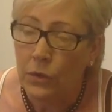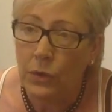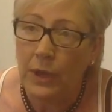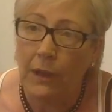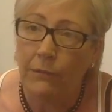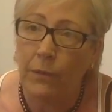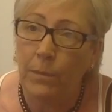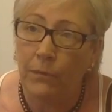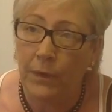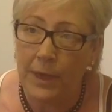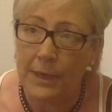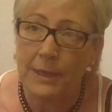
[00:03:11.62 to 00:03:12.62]
do that for
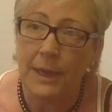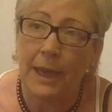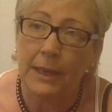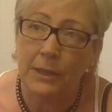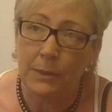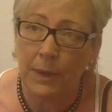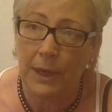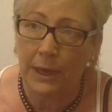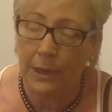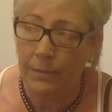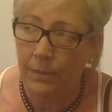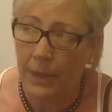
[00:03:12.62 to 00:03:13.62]
me for this next
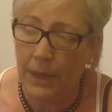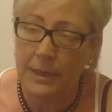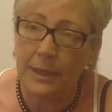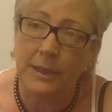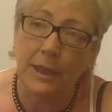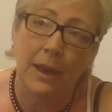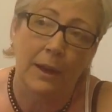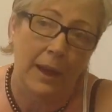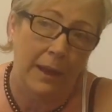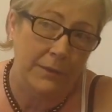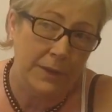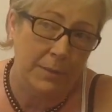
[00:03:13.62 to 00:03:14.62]
week. I says, and I'll
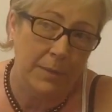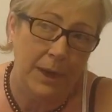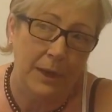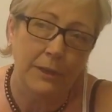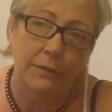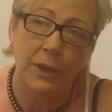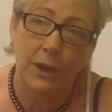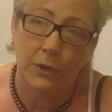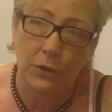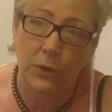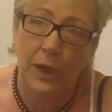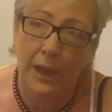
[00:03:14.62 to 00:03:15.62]
have something else for you to
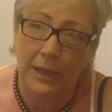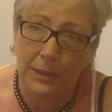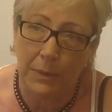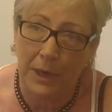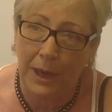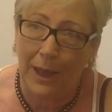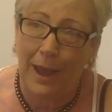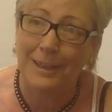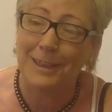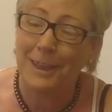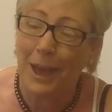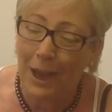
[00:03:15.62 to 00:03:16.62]
do next week. I
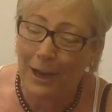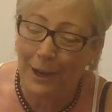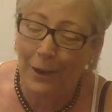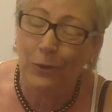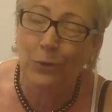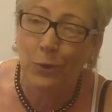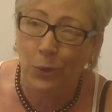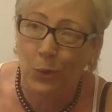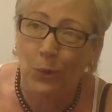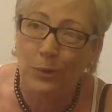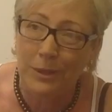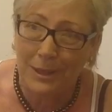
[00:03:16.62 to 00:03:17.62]
set her little
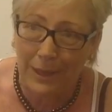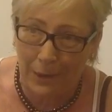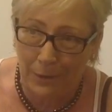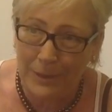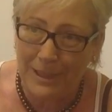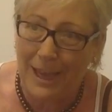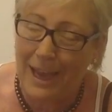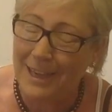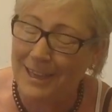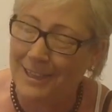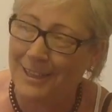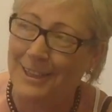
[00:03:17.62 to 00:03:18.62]
goals, little
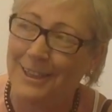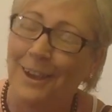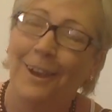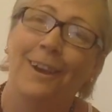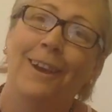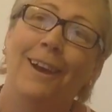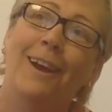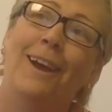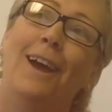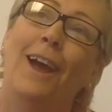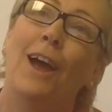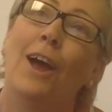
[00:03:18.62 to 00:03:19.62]
tasks.
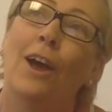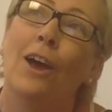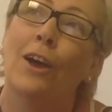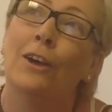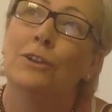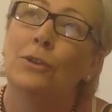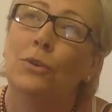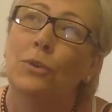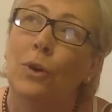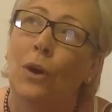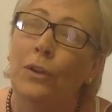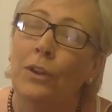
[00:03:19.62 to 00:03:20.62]

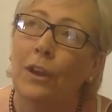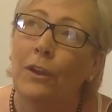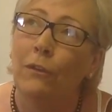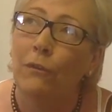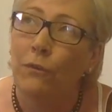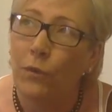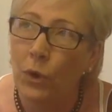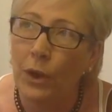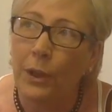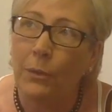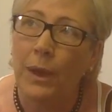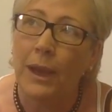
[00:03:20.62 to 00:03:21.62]
So on the
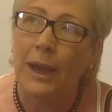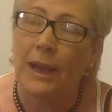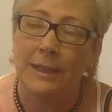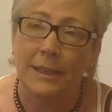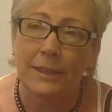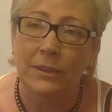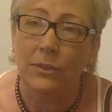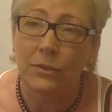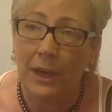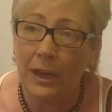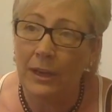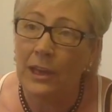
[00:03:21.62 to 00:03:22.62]
4th week, I says to
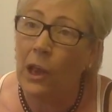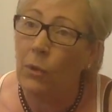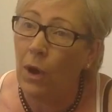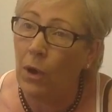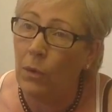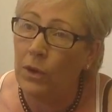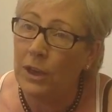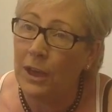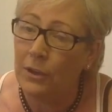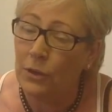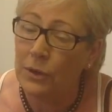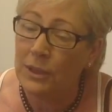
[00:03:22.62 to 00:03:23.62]
her, right, now what I want
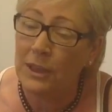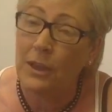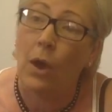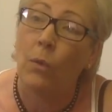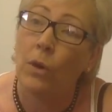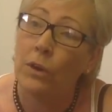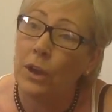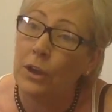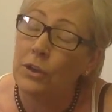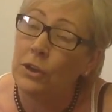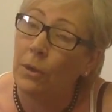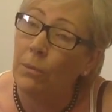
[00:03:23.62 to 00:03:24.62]
you to do is that I want
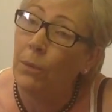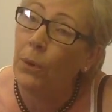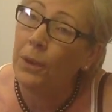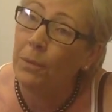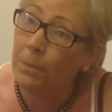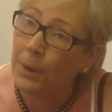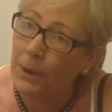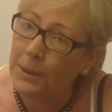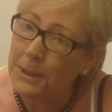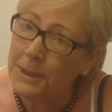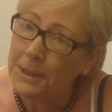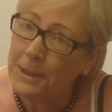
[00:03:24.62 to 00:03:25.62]
you to jump on the
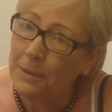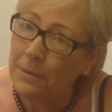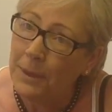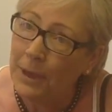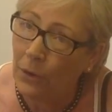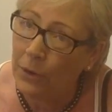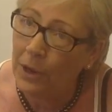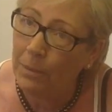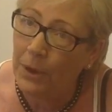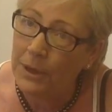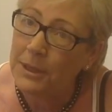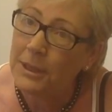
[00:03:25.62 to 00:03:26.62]
bus, get on the
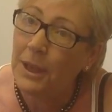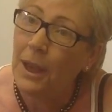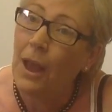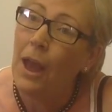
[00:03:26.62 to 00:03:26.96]
bus,